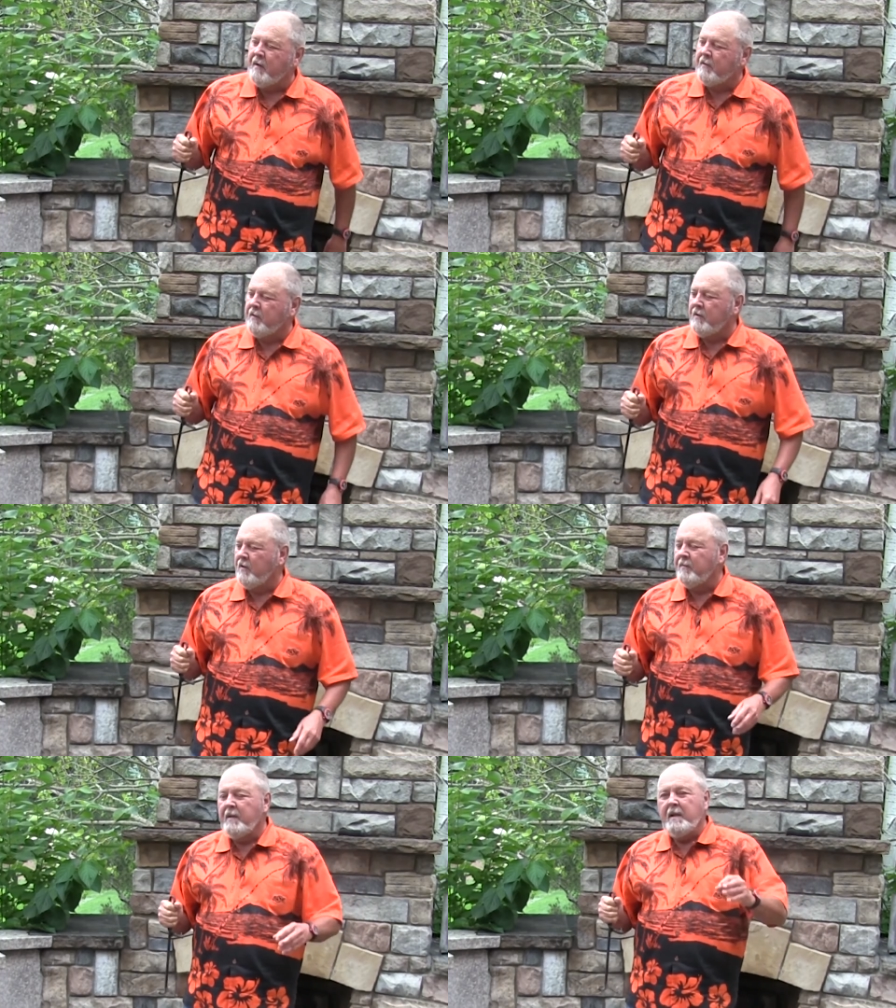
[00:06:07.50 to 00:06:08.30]
minutes or
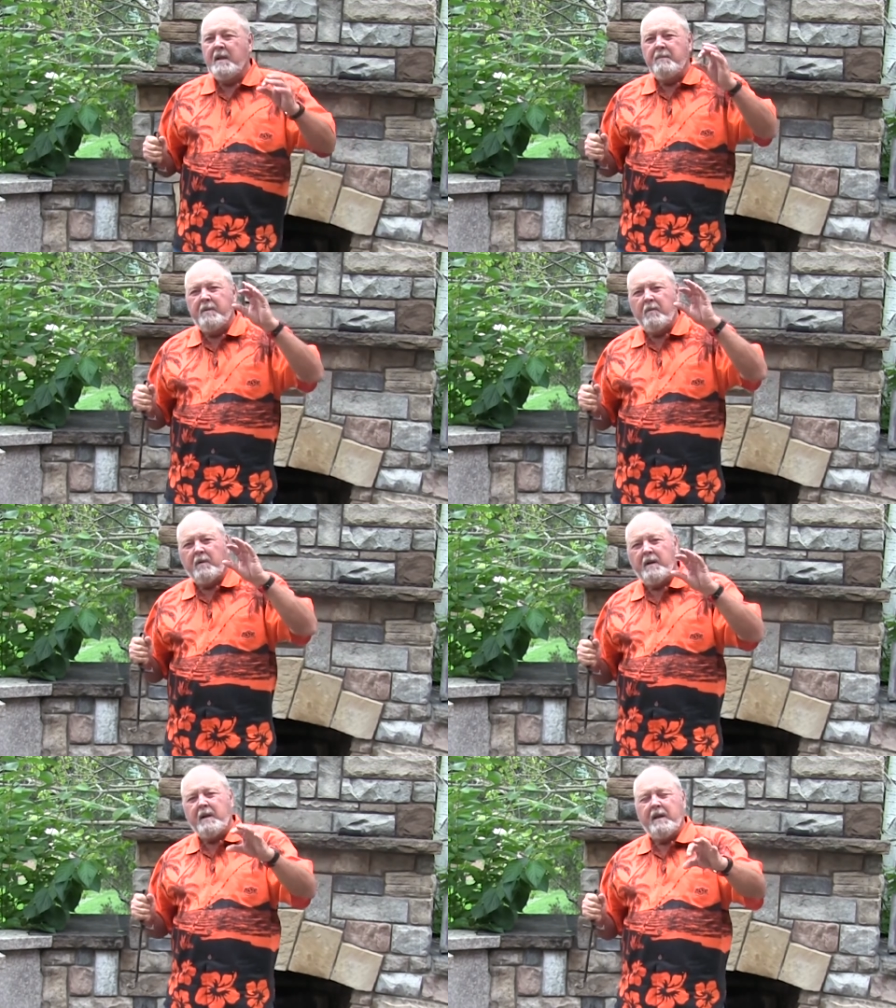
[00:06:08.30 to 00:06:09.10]
so, but
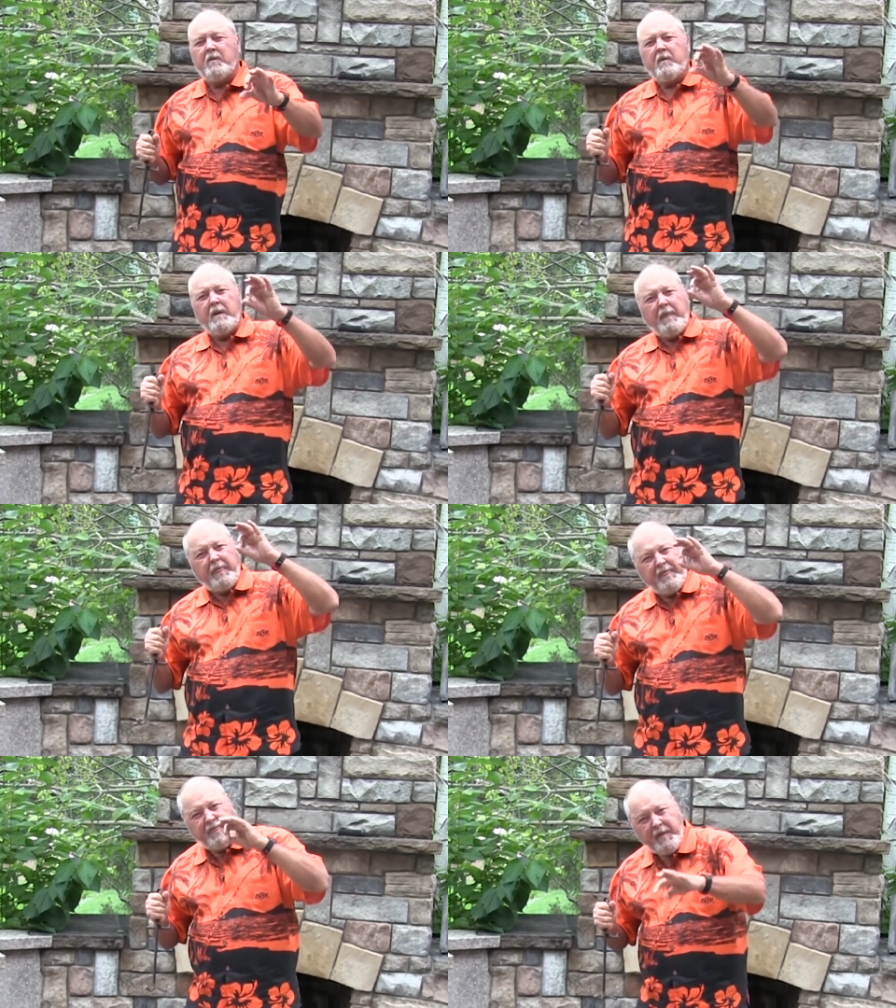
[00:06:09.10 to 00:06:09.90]
we're going to get to where you
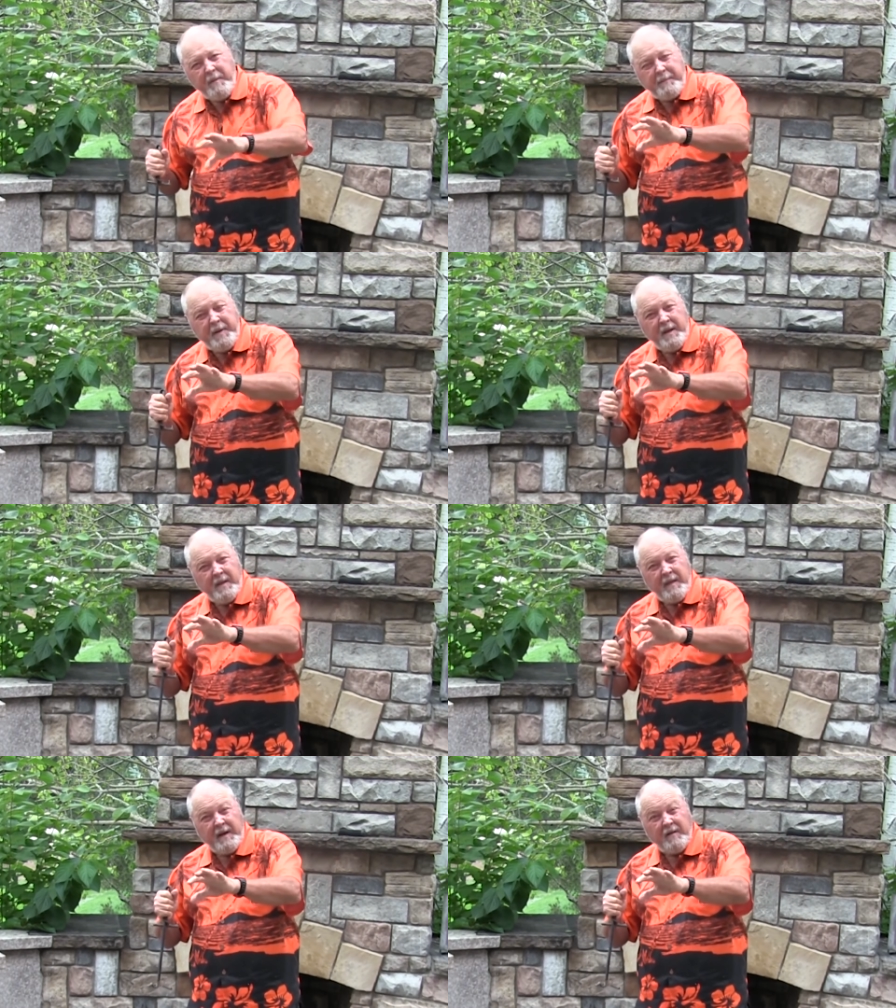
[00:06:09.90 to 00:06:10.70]
thump
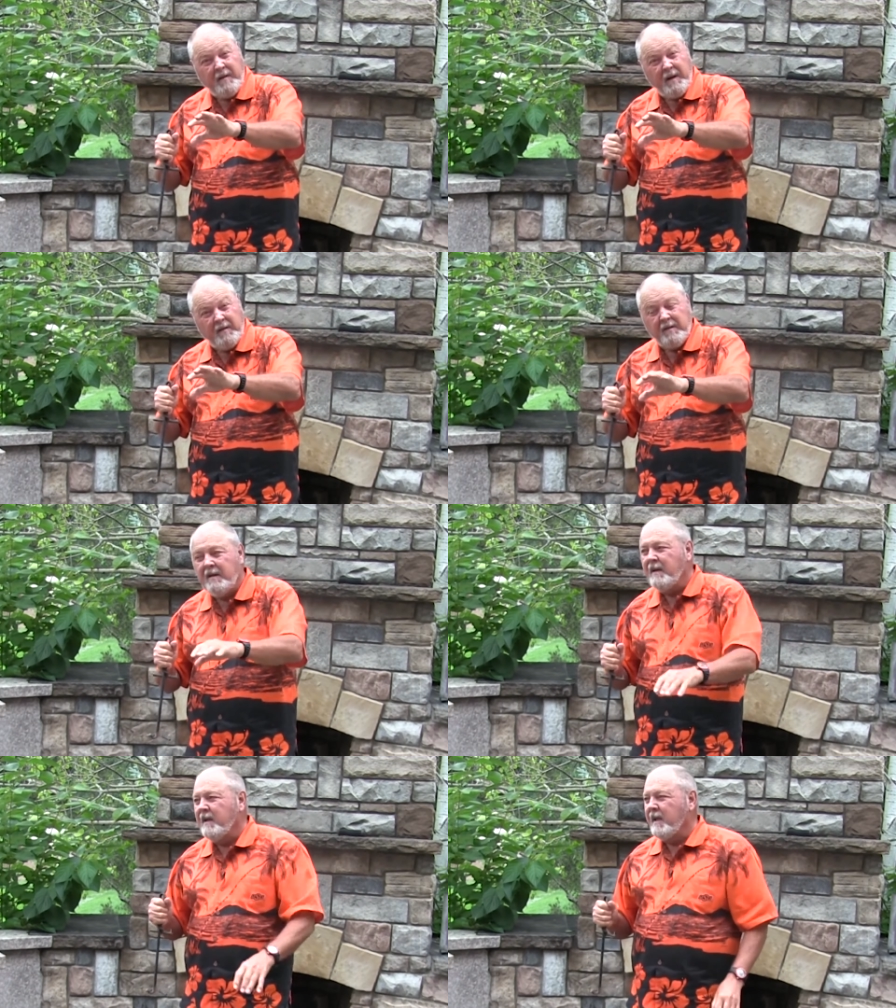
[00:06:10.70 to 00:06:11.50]
that crust,
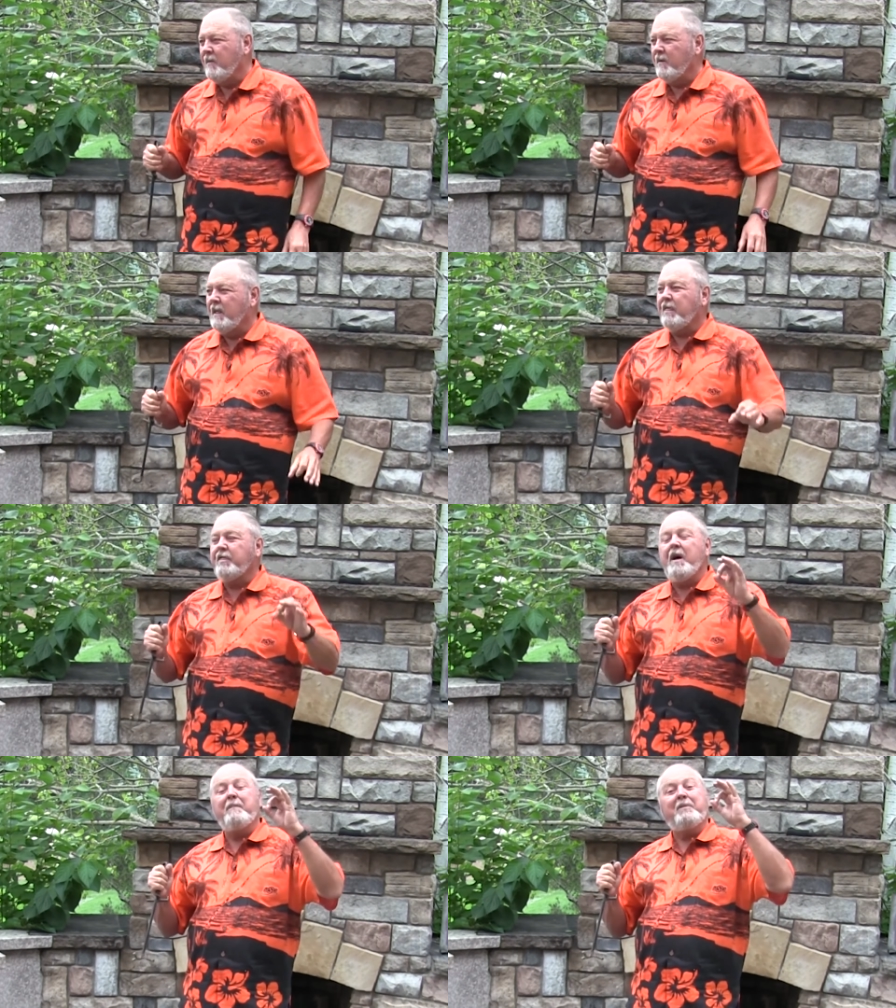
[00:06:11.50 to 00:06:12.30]
and when it
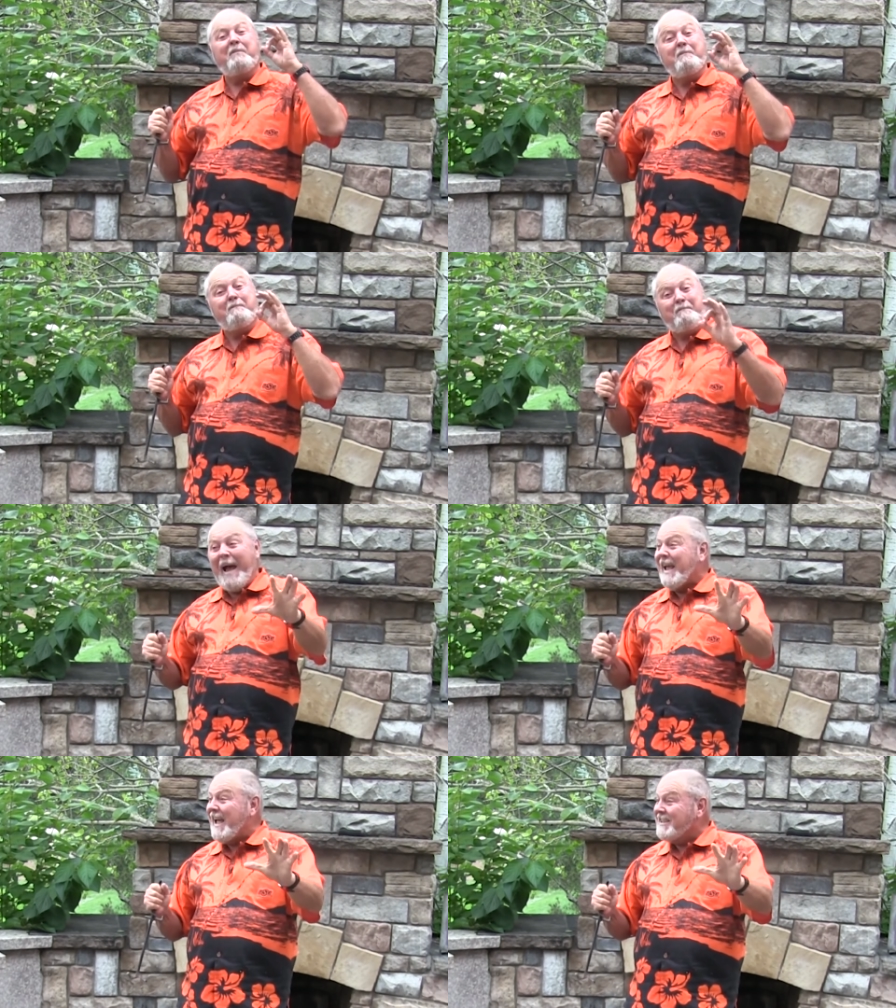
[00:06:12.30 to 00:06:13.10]
thumps
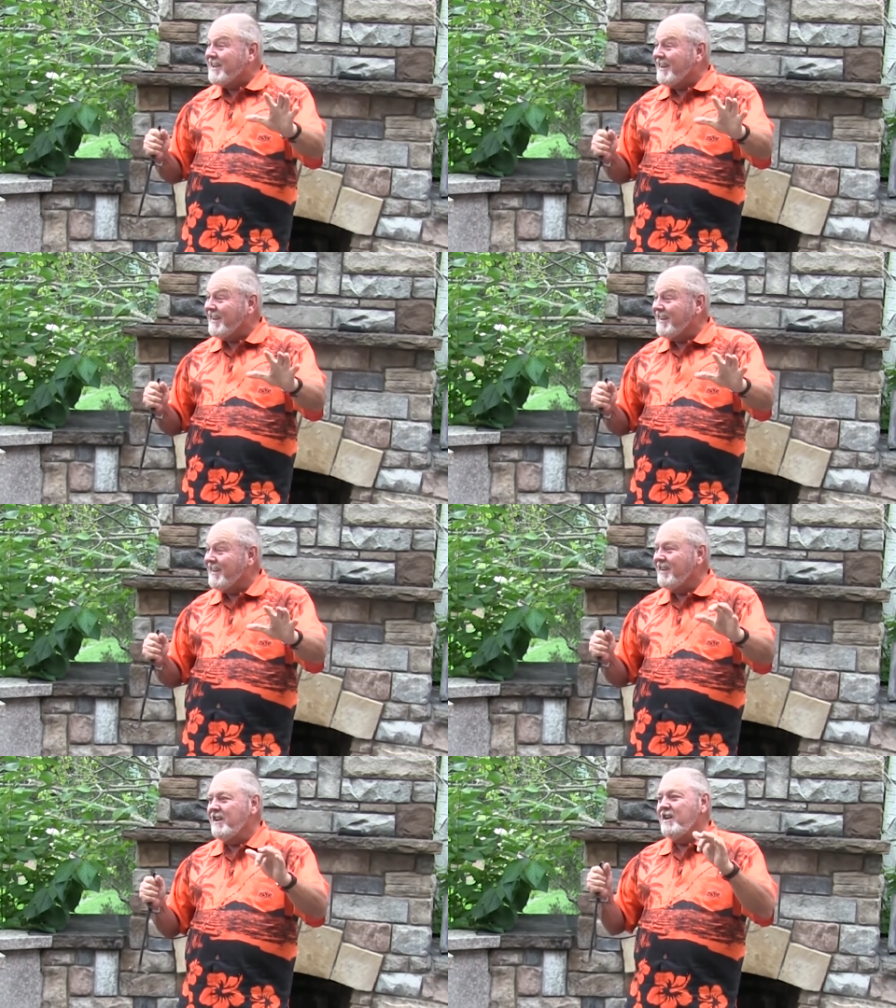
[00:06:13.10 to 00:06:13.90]
back at you,
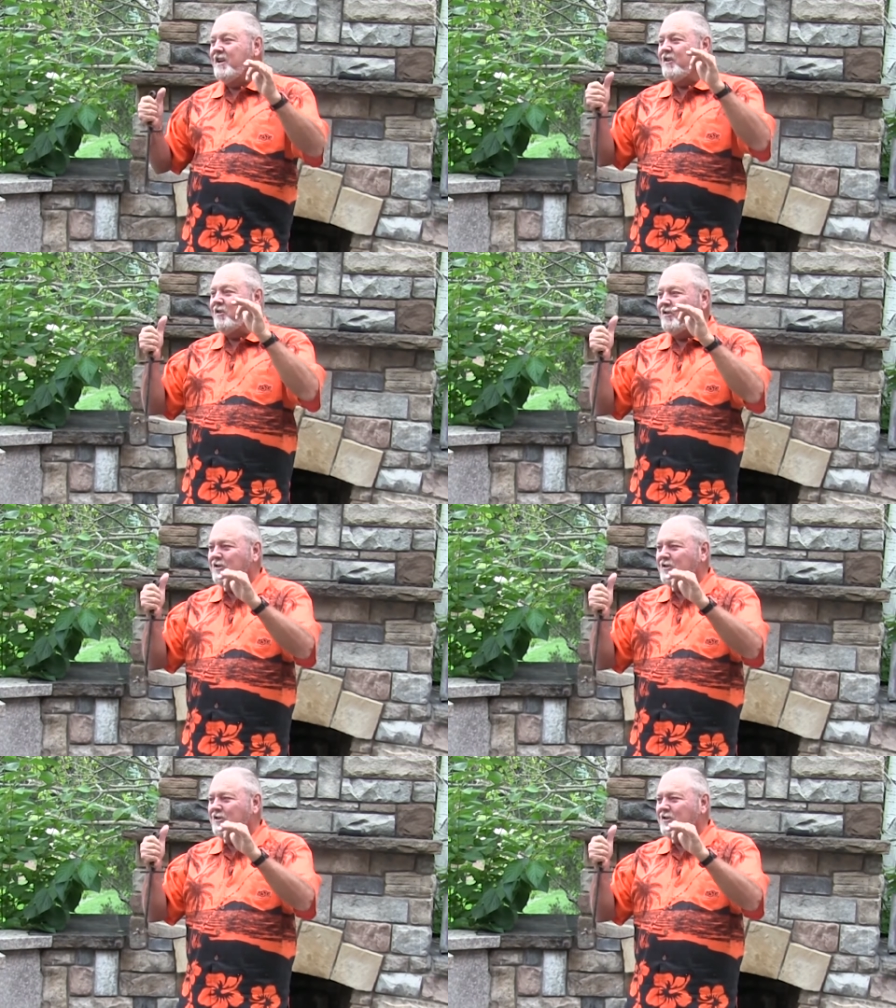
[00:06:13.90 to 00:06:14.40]
you're